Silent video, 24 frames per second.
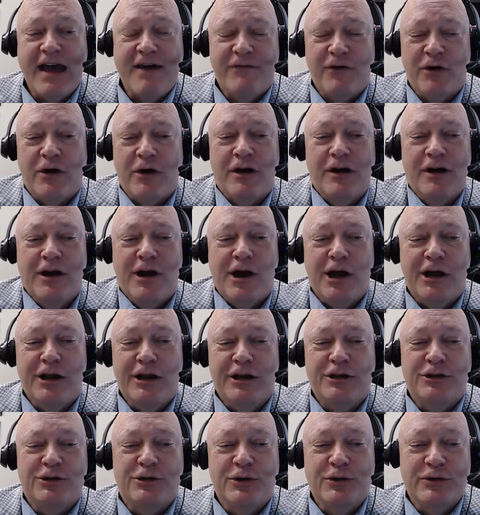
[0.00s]
an
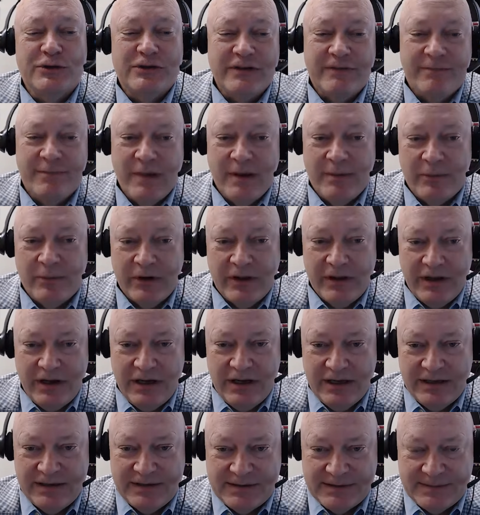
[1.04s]
intrusive memory that
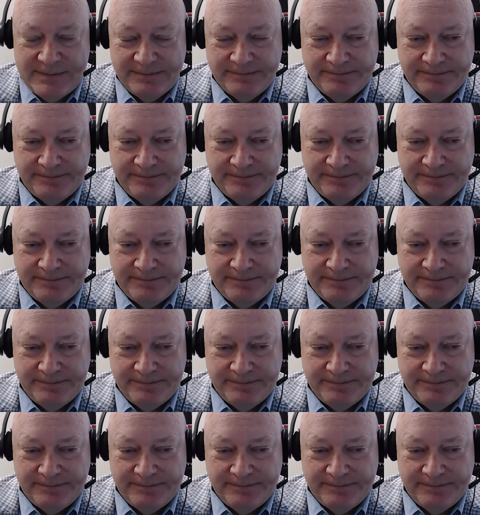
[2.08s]
hits.